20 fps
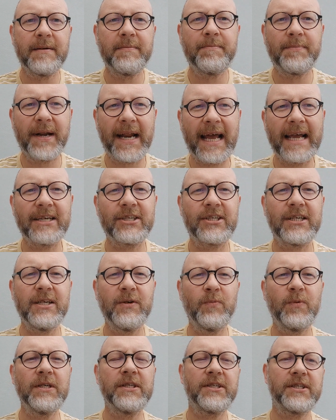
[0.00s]
But actually
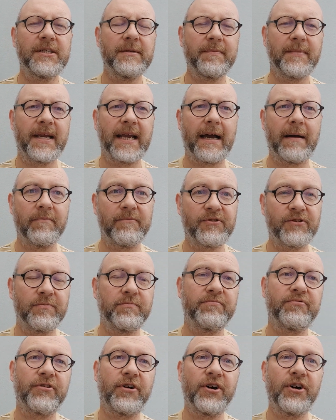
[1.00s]
wisdom comes
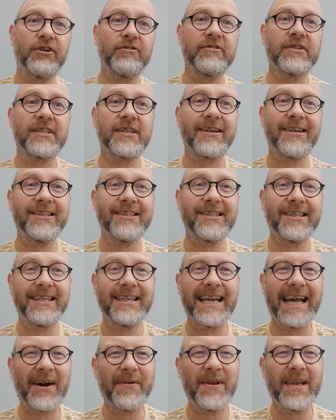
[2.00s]
from prioritising
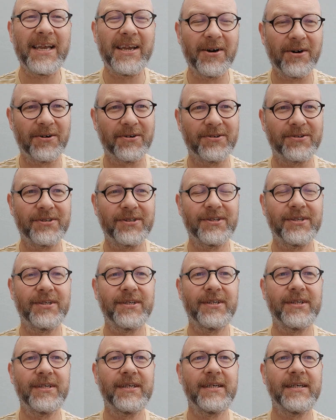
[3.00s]
knowing God
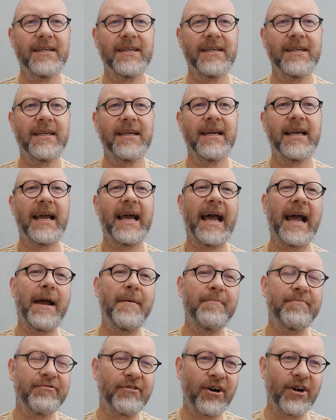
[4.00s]

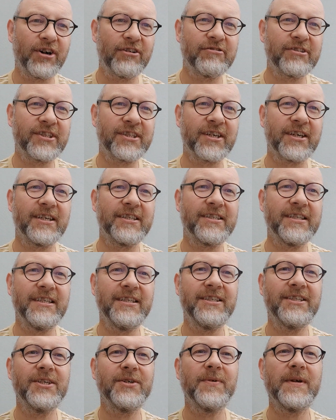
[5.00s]
and
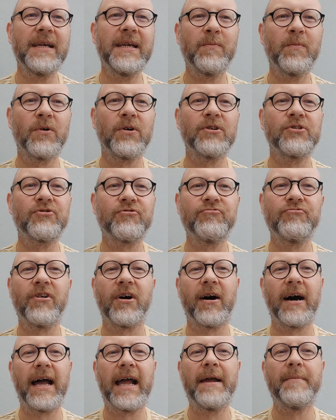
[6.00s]
prioritising doing what's
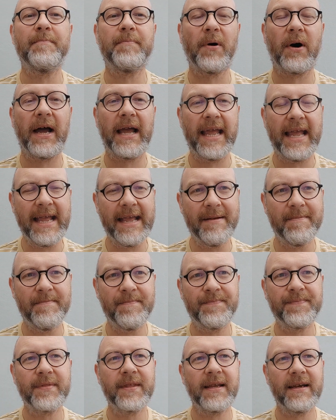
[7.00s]
right by
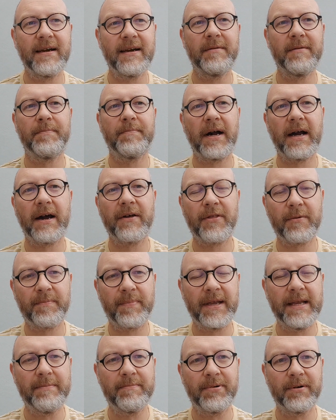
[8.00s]
him and by other
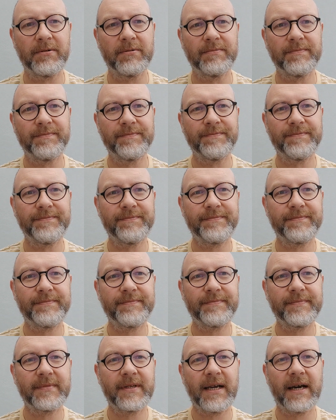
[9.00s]
people.
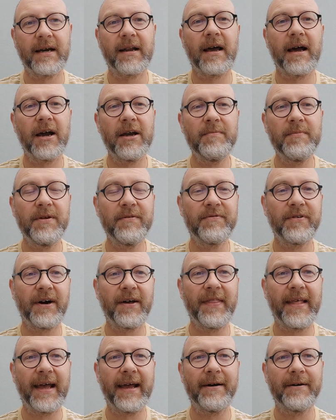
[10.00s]
And I hope you
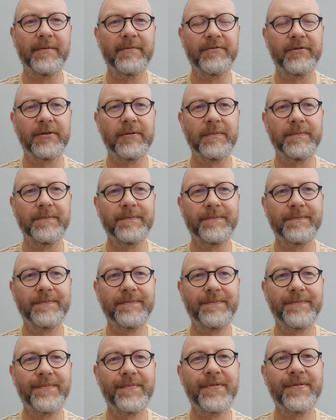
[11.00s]
find that helpful.
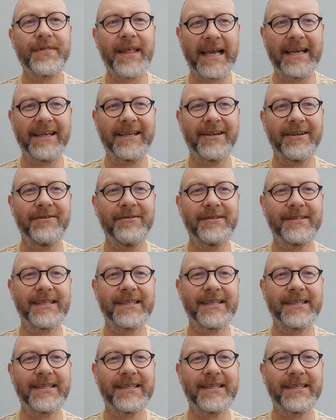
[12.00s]
Thank you.